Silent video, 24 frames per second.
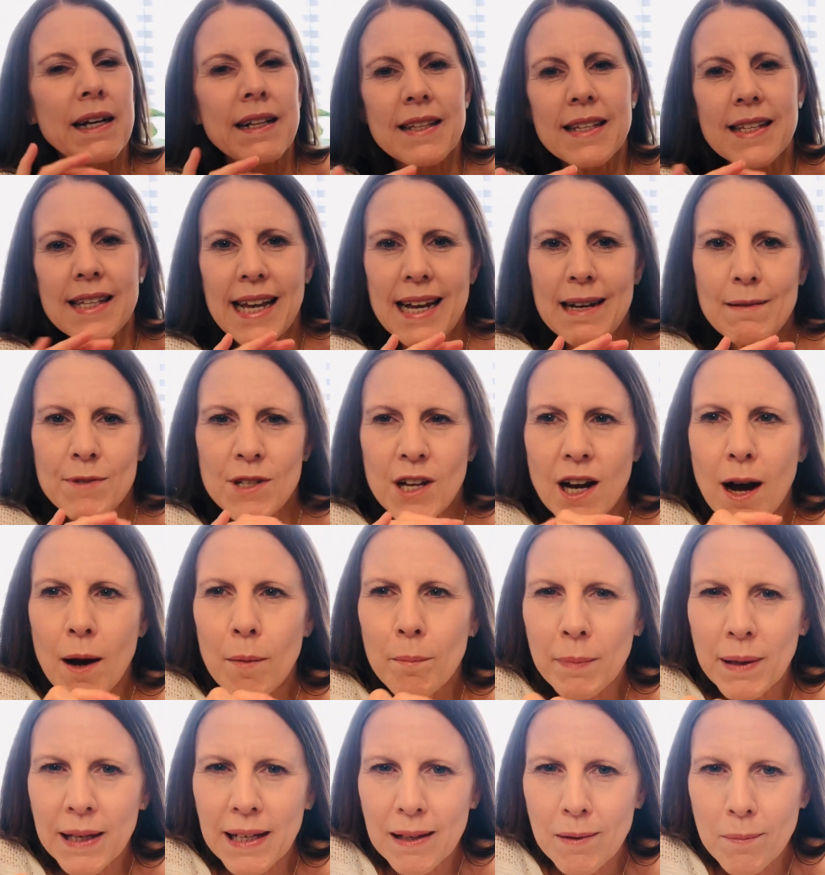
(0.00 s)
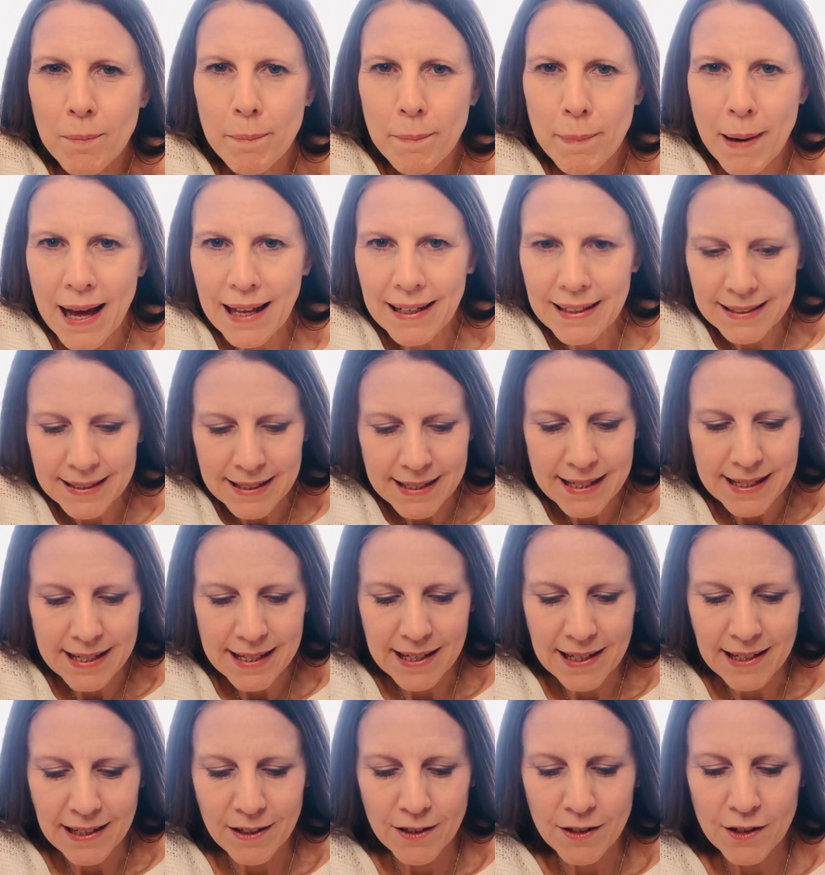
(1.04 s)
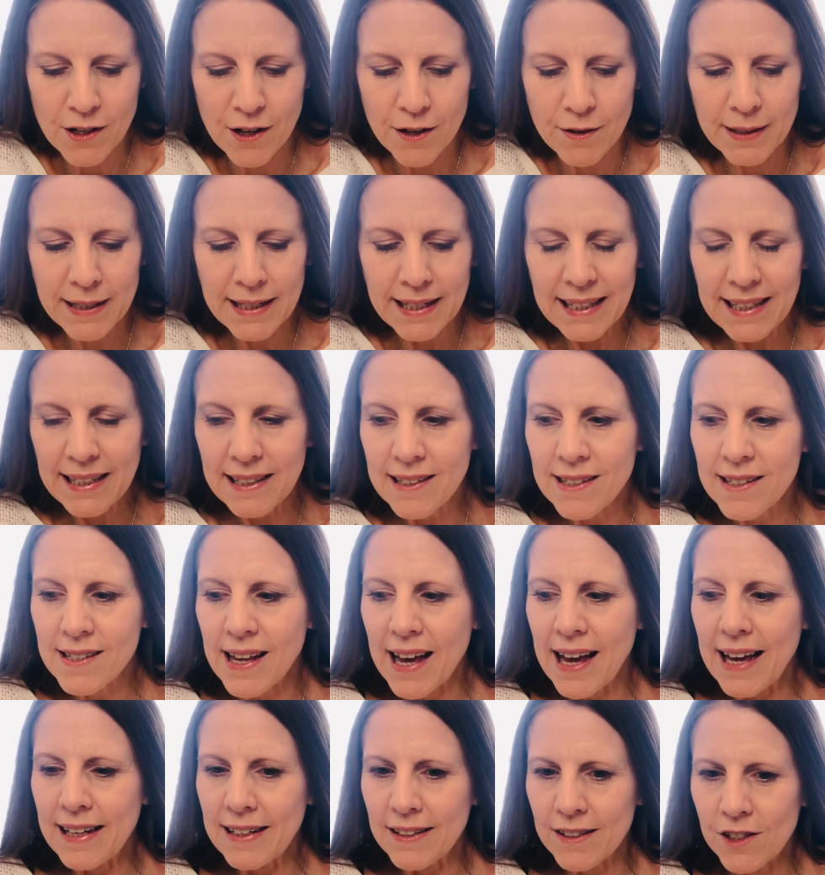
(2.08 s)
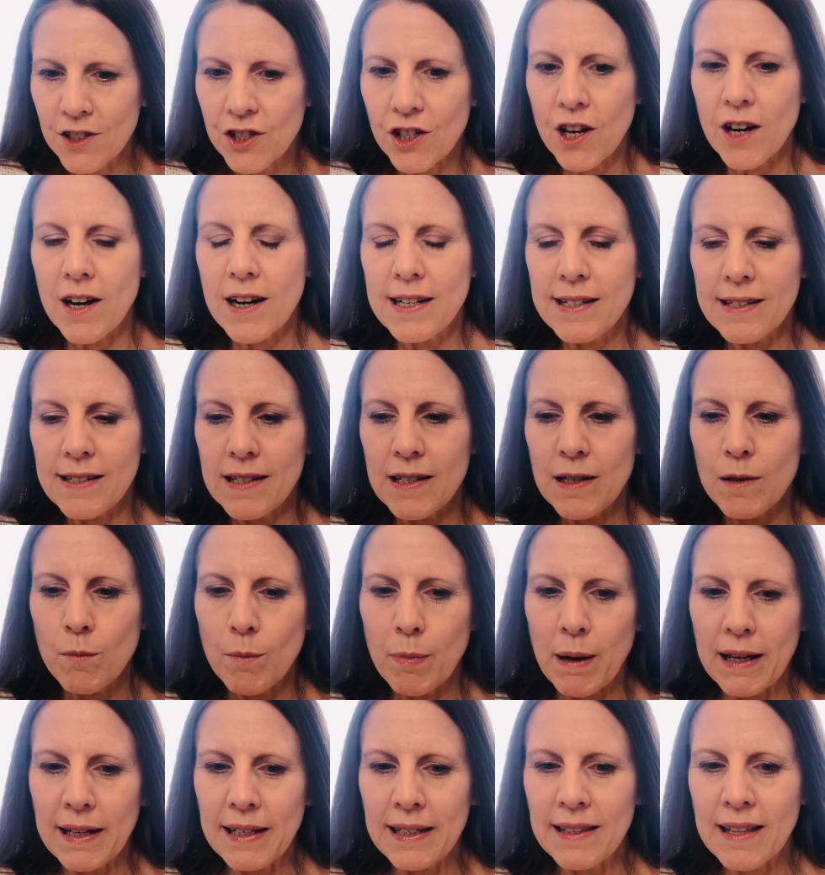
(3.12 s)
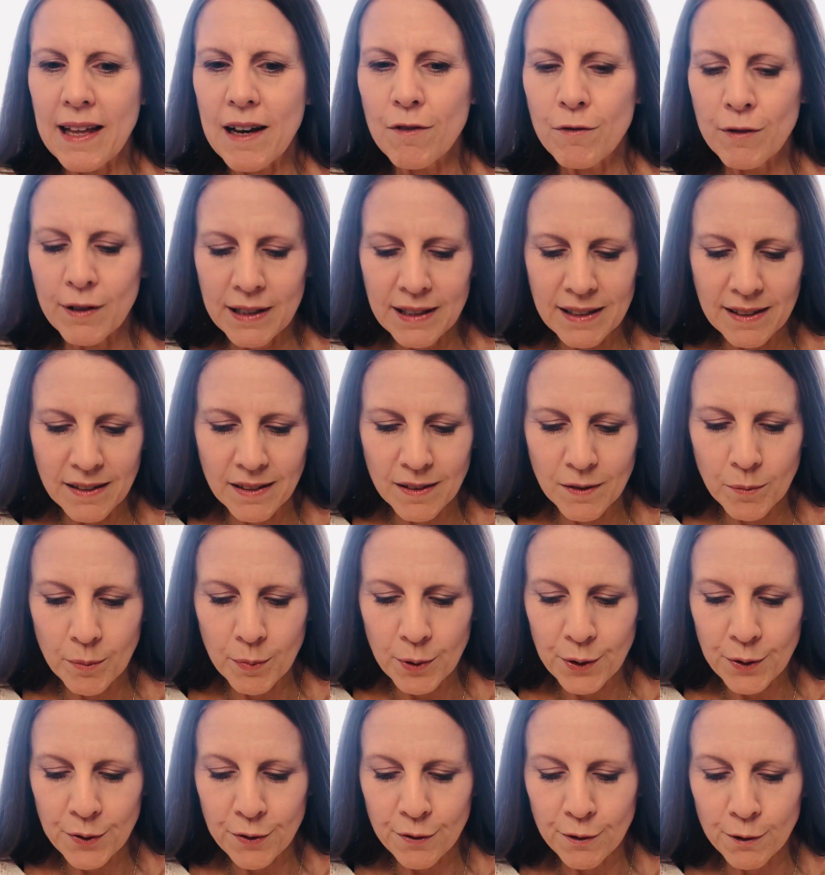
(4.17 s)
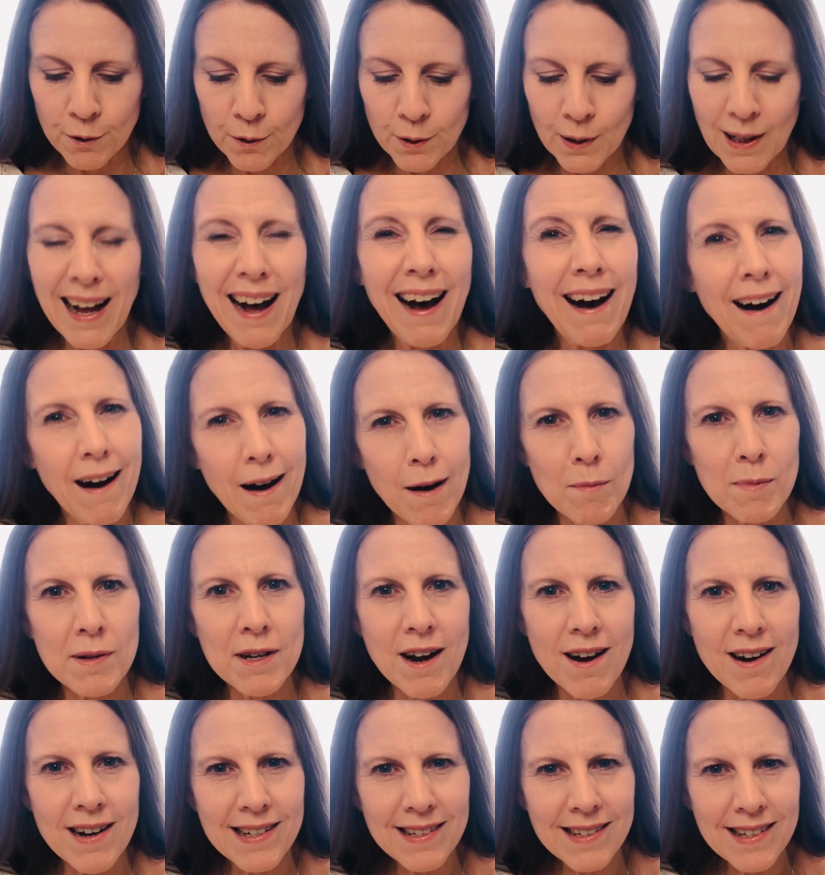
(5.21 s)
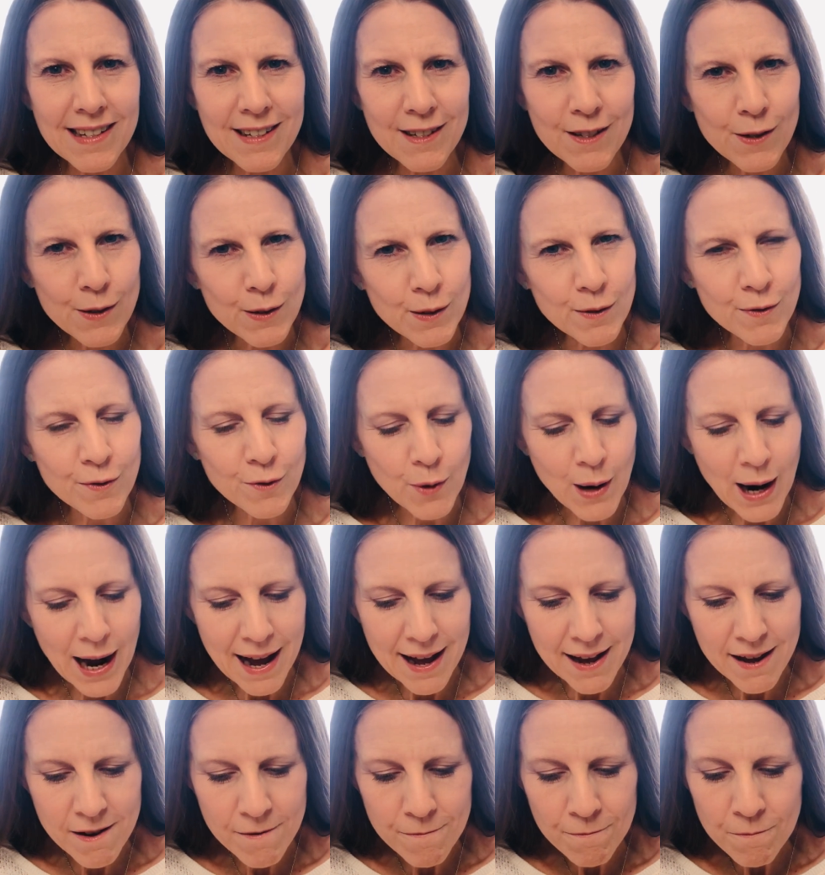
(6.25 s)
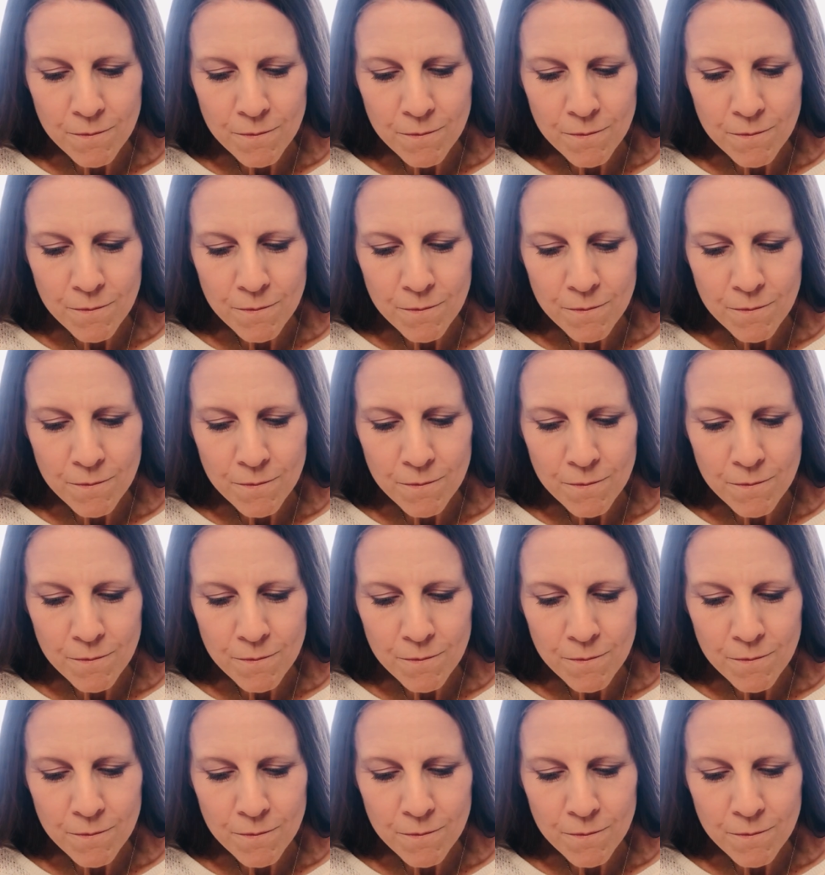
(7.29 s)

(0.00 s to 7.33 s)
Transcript: at the same time being balancing. So it is energizing, but in that real beautiful harmonizing sort of way.